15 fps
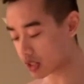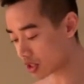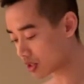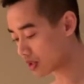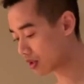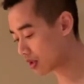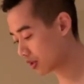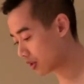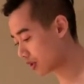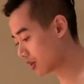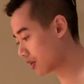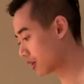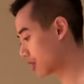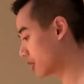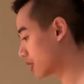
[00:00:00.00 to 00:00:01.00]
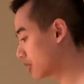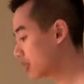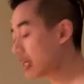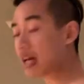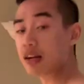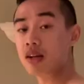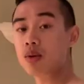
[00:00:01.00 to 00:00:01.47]
So you're gonna
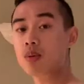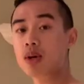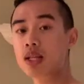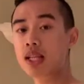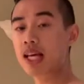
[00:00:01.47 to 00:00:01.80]
stand on one